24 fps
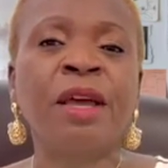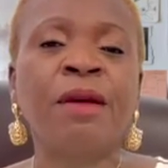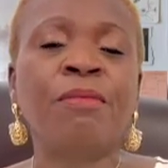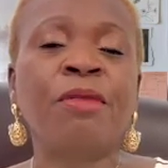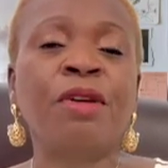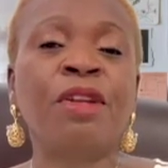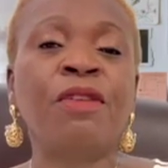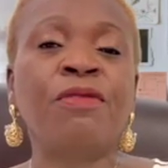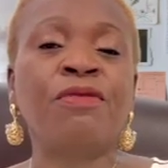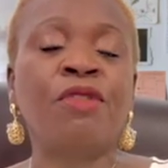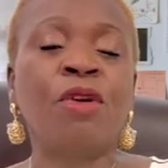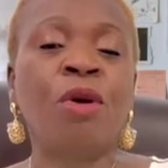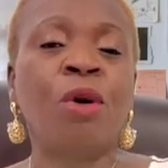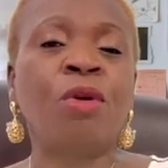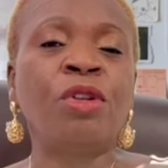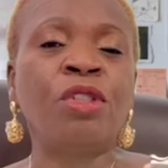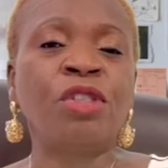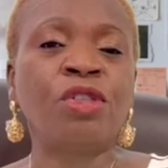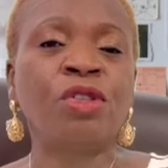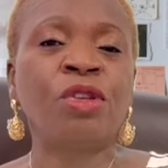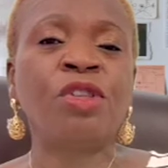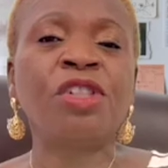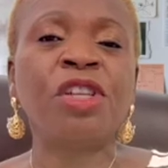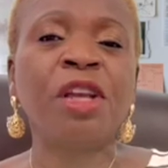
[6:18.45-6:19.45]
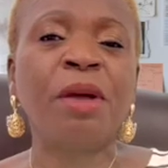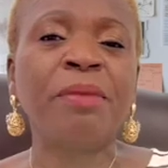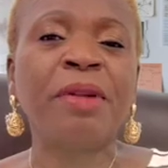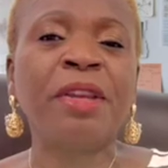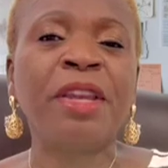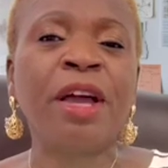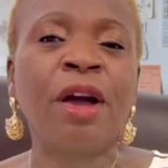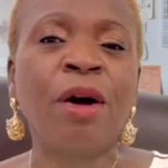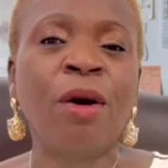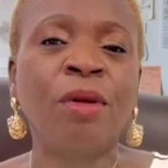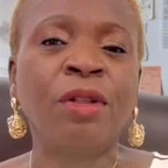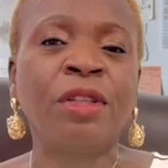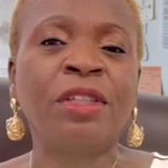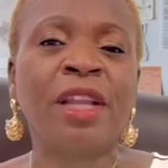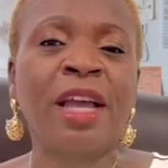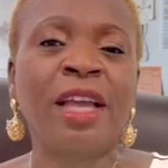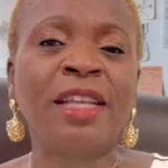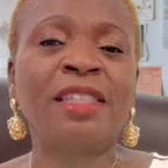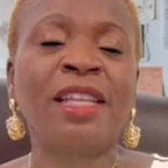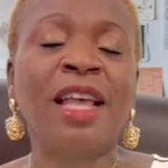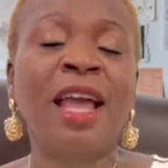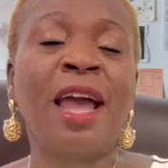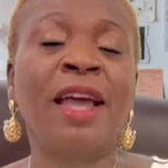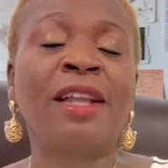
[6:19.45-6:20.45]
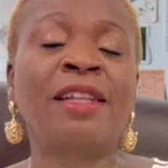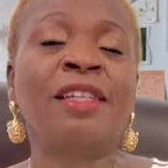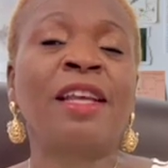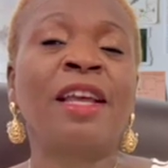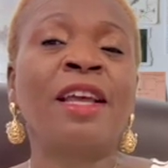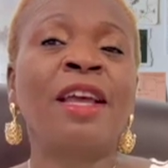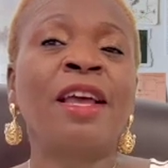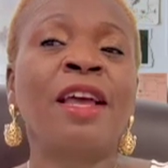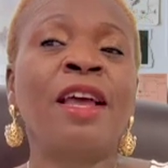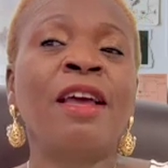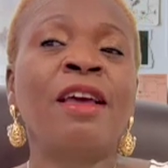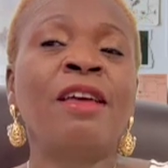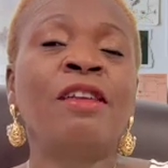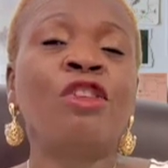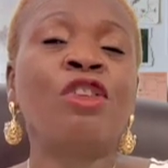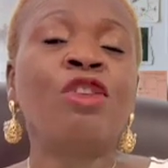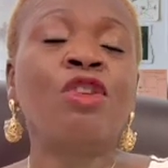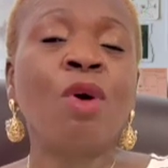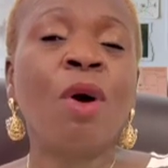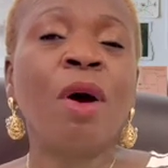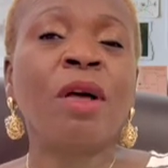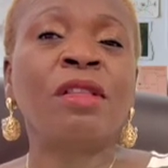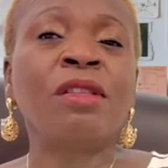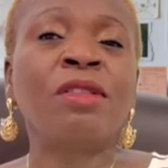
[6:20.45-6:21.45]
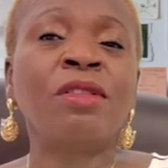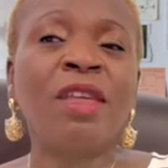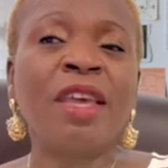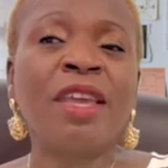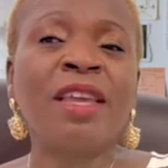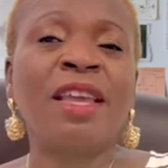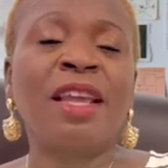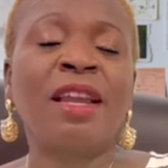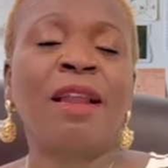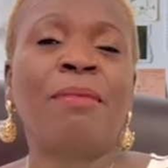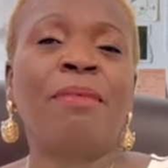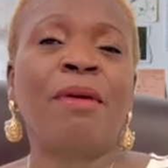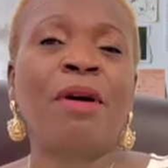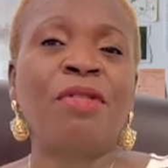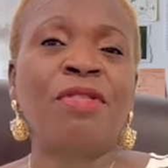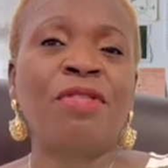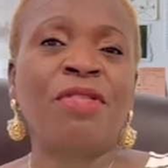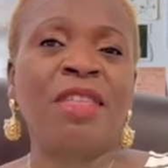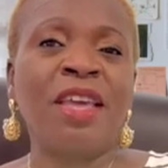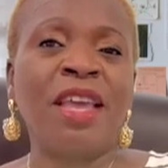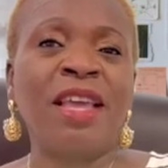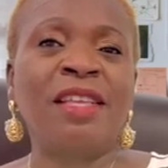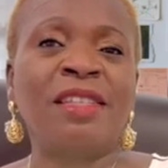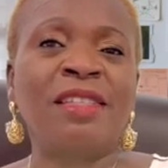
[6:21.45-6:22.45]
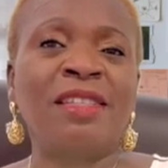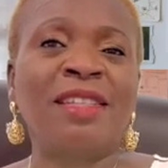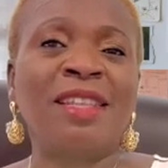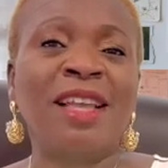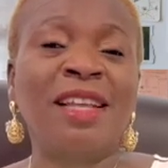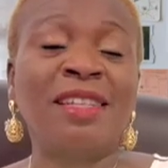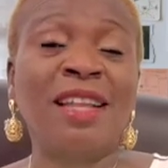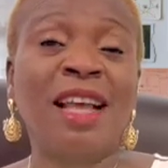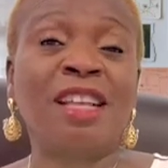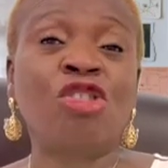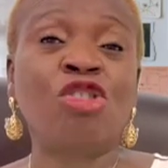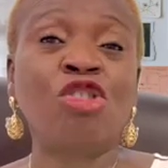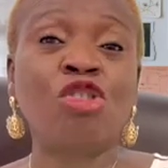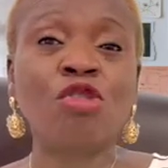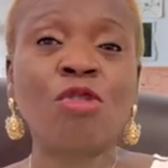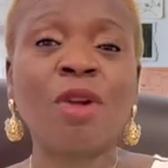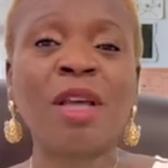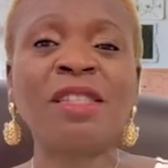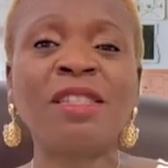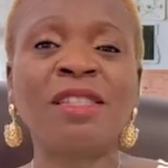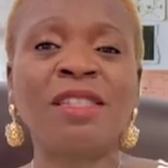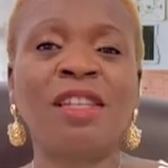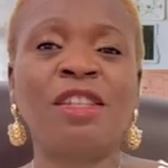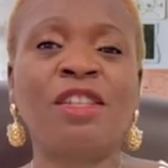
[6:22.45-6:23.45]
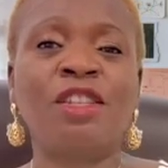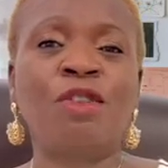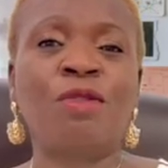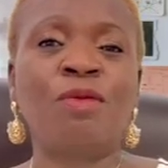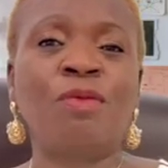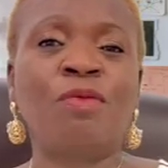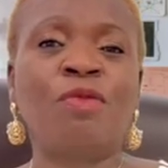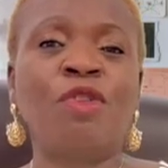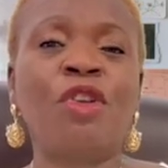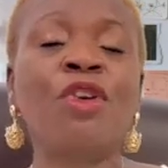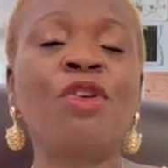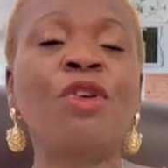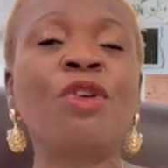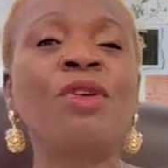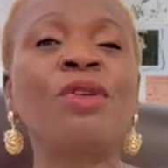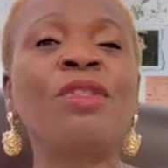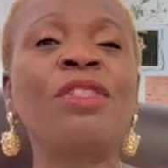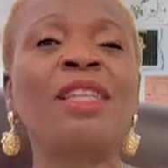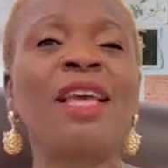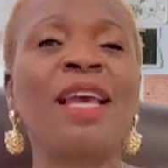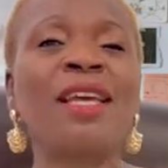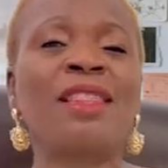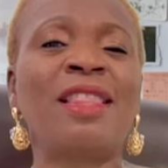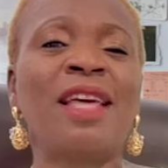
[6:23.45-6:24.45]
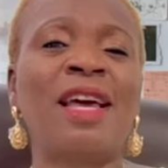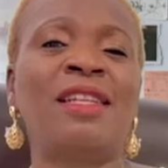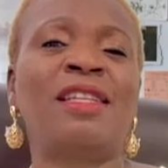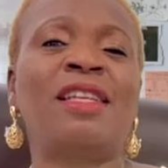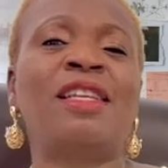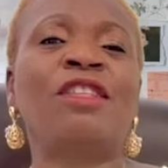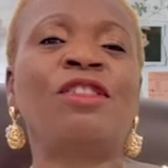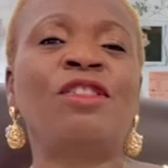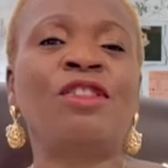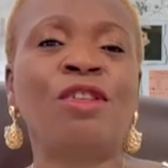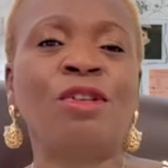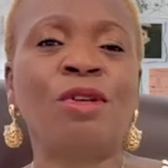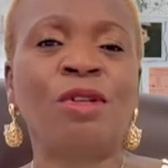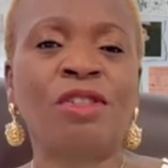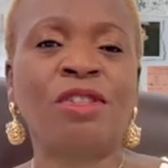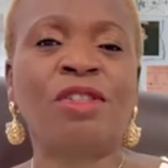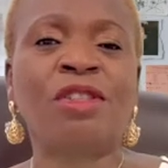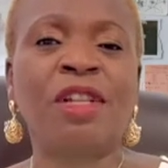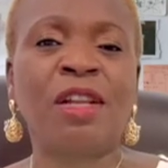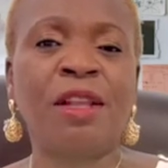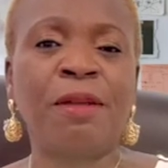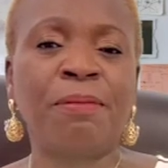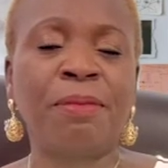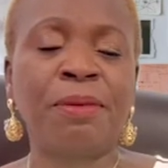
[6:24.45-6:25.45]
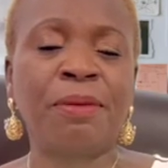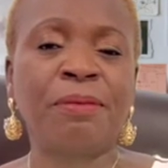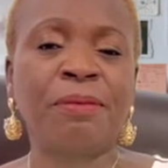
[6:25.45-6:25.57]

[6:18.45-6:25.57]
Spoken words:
But if you're on social media all night and you're thinking about things that are stressing you, you're going to take that into your sleep.